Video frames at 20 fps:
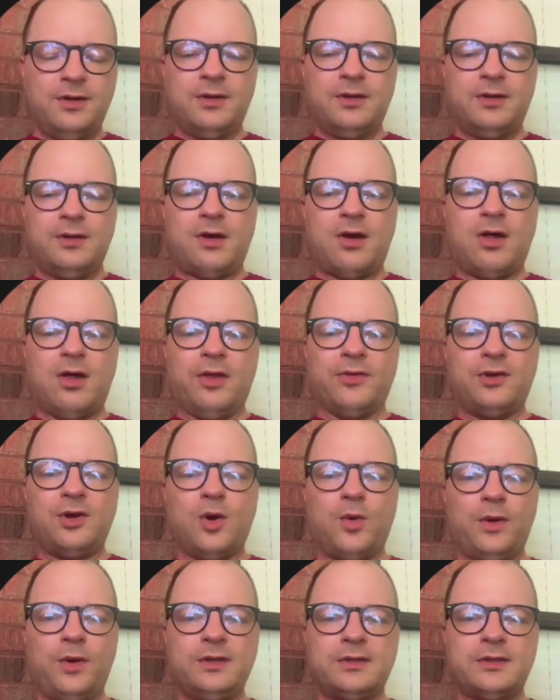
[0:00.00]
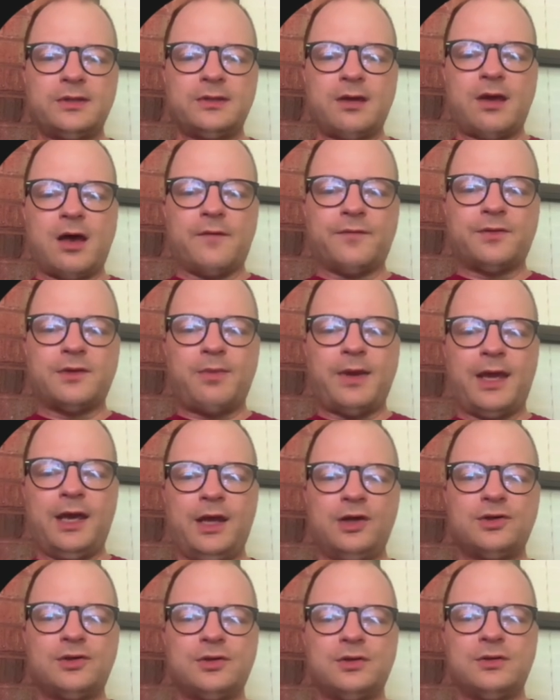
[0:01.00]
all the noise off the
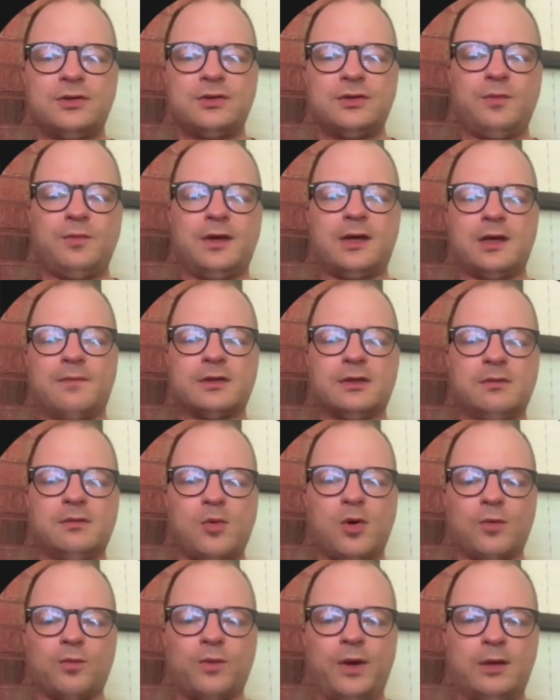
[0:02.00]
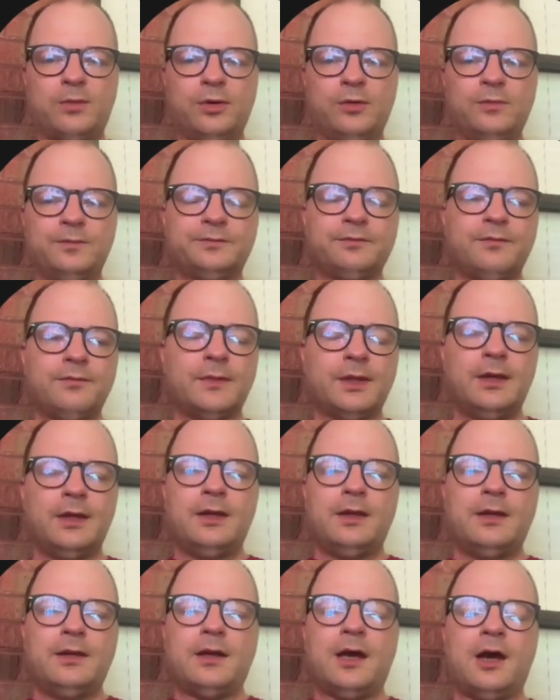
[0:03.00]
page so it becomes a little more readable.
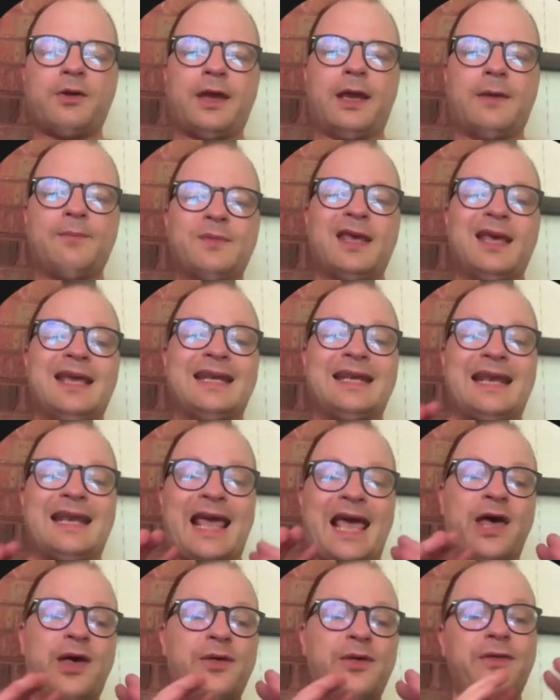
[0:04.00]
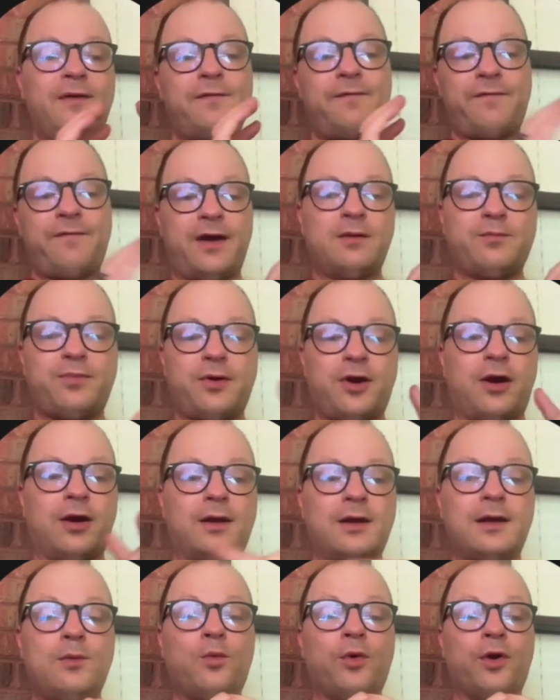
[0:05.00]
Okay, now the fun
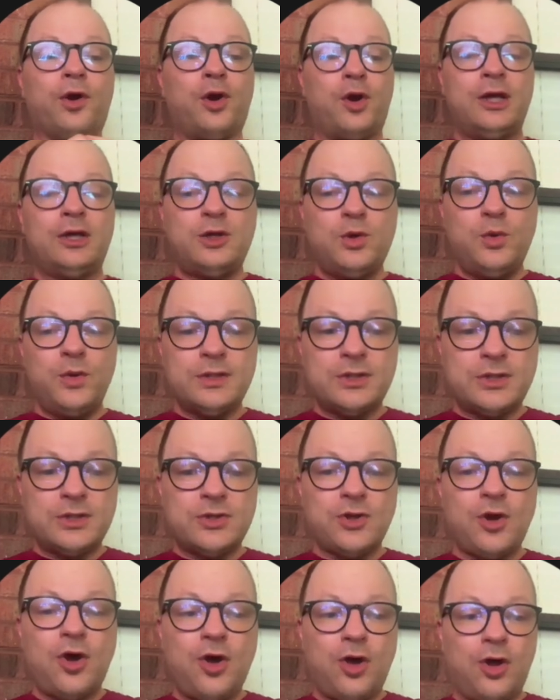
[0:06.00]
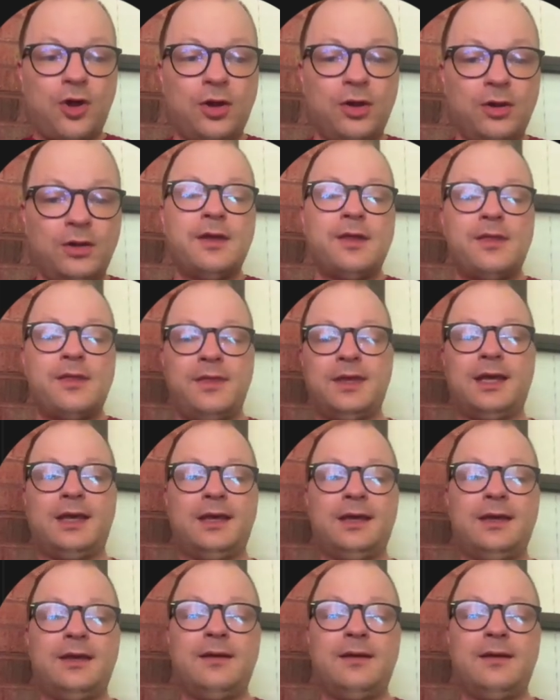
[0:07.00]
part. We're going to install the